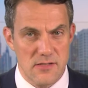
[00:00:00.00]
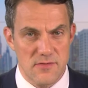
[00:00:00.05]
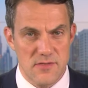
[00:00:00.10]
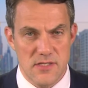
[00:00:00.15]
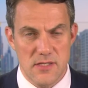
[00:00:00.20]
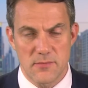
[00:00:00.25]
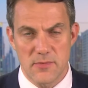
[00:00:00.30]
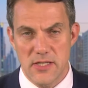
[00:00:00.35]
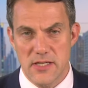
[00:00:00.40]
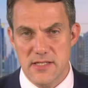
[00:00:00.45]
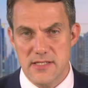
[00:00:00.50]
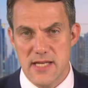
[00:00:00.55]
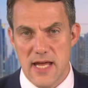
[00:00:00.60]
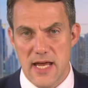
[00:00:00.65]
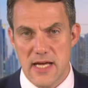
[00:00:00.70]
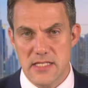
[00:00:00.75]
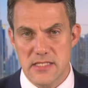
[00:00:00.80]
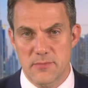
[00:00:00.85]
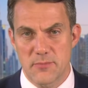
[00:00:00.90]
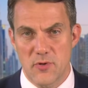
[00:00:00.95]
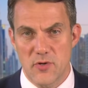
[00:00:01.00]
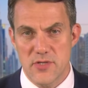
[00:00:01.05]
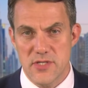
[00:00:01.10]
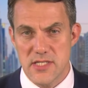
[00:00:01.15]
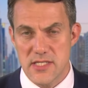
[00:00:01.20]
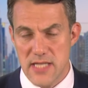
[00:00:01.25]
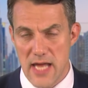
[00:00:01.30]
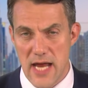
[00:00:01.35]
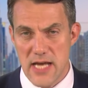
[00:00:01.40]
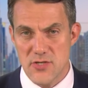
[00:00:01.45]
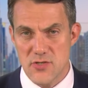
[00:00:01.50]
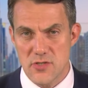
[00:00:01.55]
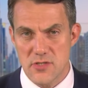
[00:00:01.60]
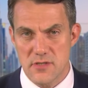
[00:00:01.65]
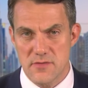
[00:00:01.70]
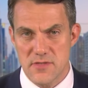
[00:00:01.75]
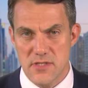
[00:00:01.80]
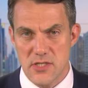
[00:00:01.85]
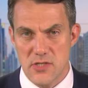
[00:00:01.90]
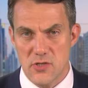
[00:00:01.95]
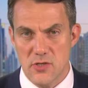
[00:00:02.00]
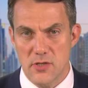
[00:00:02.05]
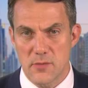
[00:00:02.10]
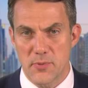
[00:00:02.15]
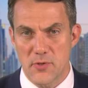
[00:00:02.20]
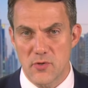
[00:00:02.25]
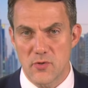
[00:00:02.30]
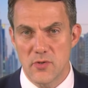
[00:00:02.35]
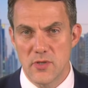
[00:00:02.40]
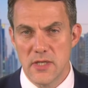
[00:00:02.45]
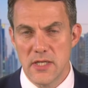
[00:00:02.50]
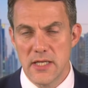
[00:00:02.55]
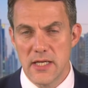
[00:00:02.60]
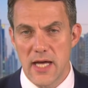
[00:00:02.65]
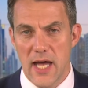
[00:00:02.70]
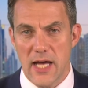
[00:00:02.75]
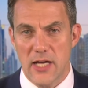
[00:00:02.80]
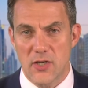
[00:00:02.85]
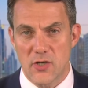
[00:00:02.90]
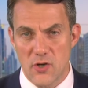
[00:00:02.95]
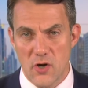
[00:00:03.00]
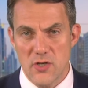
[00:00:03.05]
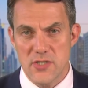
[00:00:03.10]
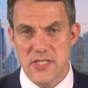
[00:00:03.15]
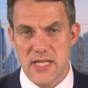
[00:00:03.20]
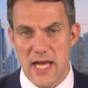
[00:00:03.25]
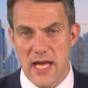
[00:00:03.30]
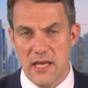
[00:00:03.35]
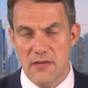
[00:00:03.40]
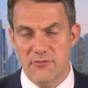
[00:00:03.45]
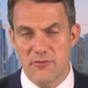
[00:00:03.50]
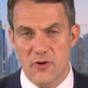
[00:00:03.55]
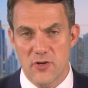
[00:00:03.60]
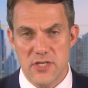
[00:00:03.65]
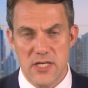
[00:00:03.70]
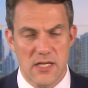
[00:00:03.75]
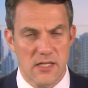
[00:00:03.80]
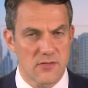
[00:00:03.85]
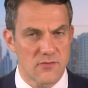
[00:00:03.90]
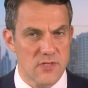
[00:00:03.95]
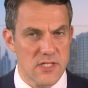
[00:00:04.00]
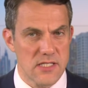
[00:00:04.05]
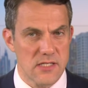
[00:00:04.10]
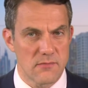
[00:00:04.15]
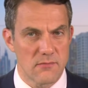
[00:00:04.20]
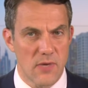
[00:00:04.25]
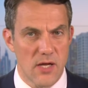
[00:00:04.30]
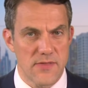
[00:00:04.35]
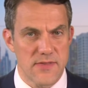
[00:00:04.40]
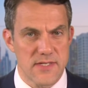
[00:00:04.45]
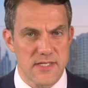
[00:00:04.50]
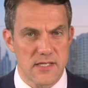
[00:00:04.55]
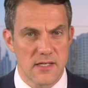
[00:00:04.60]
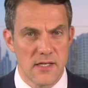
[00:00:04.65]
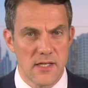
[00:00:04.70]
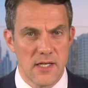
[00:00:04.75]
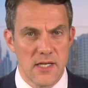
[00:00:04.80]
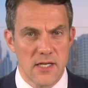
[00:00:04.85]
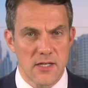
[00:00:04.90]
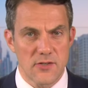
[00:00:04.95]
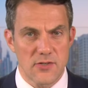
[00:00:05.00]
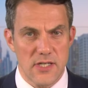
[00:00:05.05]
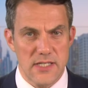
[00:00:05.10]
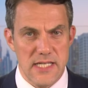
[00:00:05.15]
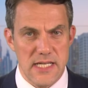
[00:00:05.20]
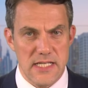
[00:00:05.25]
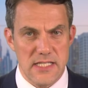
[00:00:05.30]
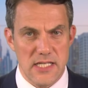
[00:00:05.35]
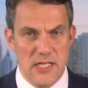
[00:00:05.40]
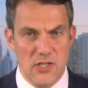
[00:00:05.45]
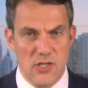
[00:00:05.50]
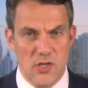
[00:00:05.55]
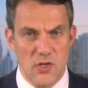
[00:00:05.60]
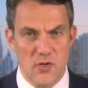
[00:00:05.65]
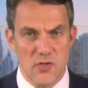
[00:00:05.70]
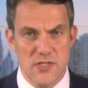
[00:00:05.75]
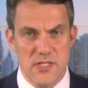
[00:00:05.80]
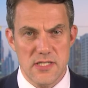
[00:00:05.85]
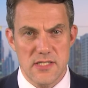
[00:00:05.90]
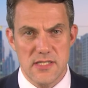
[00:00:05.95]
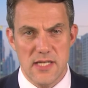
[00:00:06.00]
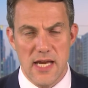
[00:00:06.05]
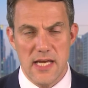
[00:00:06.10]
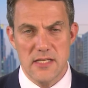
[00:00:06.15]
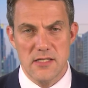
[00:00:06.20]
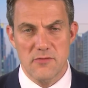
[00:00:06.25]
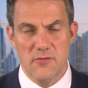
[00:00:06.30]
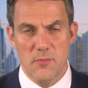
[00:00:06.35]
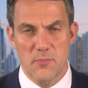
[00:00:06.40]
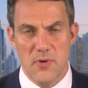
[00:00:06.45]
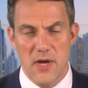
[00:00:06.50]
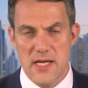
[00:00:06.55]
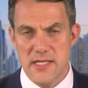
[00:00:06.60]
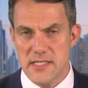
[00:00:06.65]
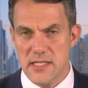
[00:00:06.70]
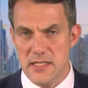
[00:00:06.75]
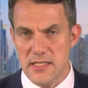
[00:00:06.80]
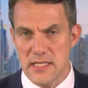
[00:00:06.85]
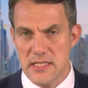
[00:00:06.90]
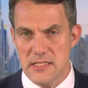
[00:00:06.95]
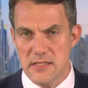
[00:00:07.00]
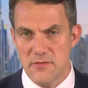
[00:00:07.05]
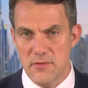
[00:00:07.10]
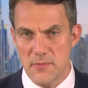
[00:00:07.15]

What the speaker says: of similar attacks upon statues of St. Junipero across California in recent months. Critics accuse the saint of oppressing Native